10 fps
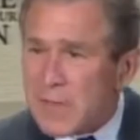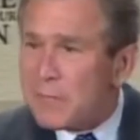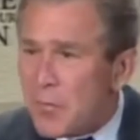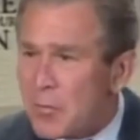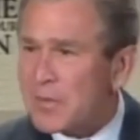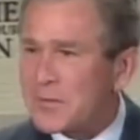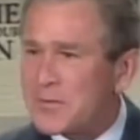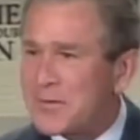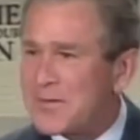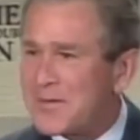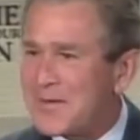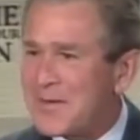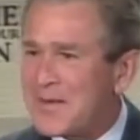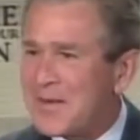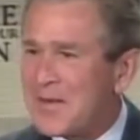focused,
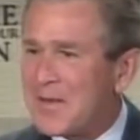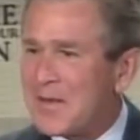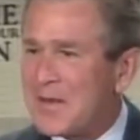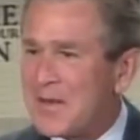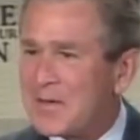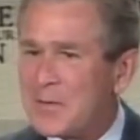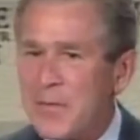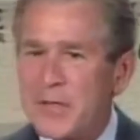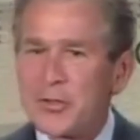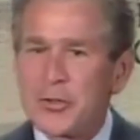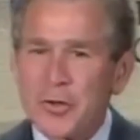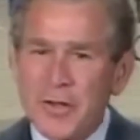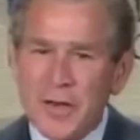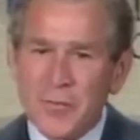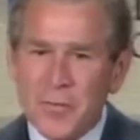to make sure
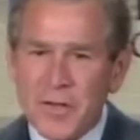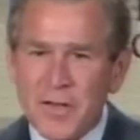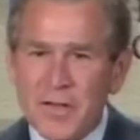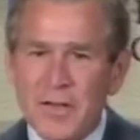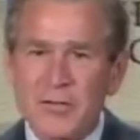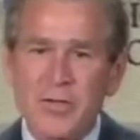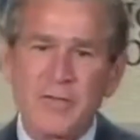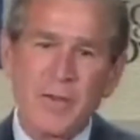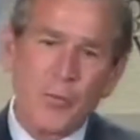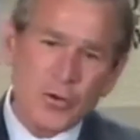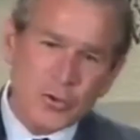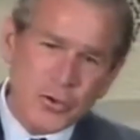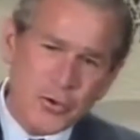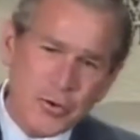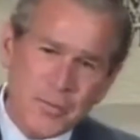that we achieve a more
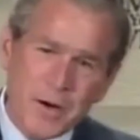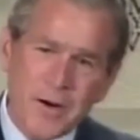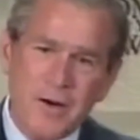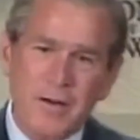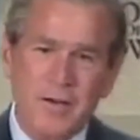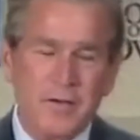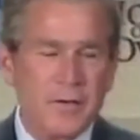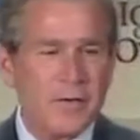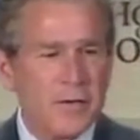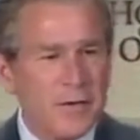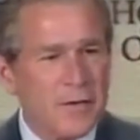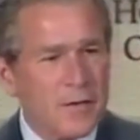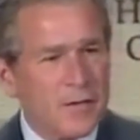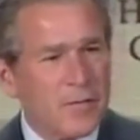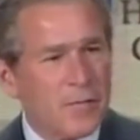secure America
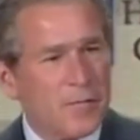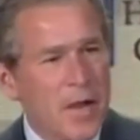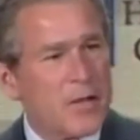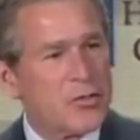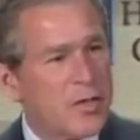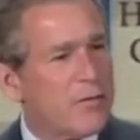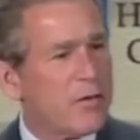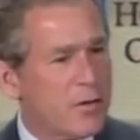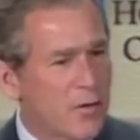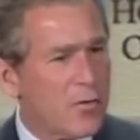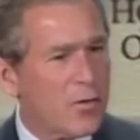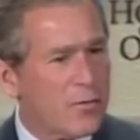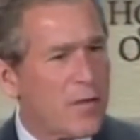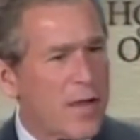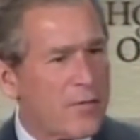by achieving the goal
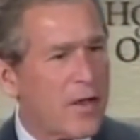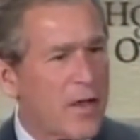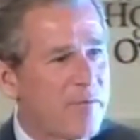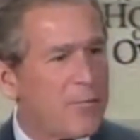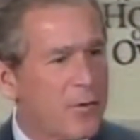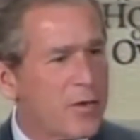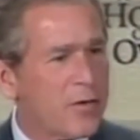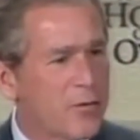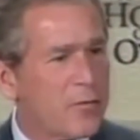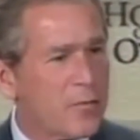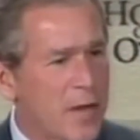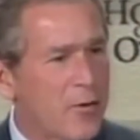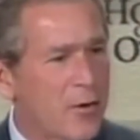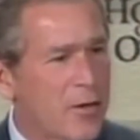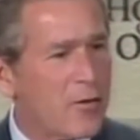of 5.5 million new
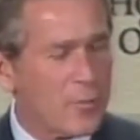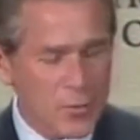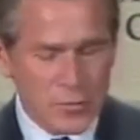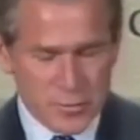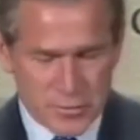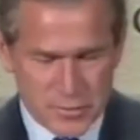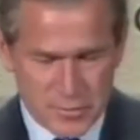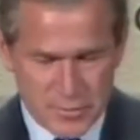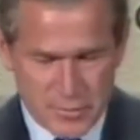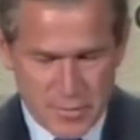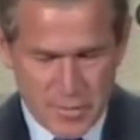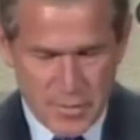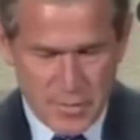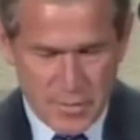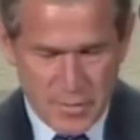minority homeowners.
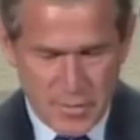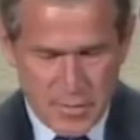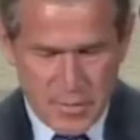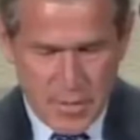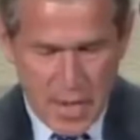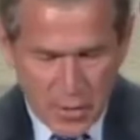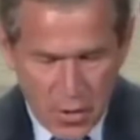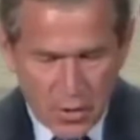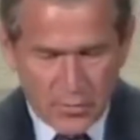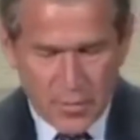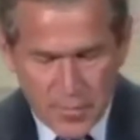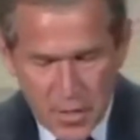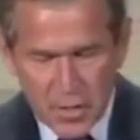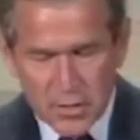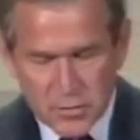I call it
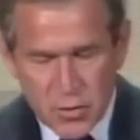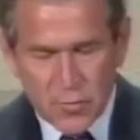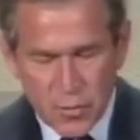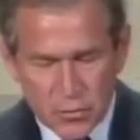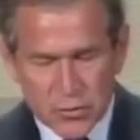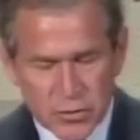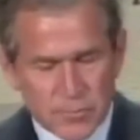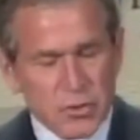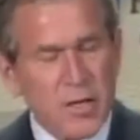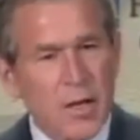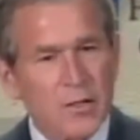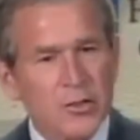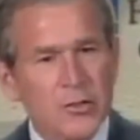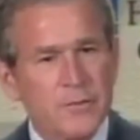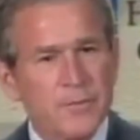America's Home Ownership Challenge.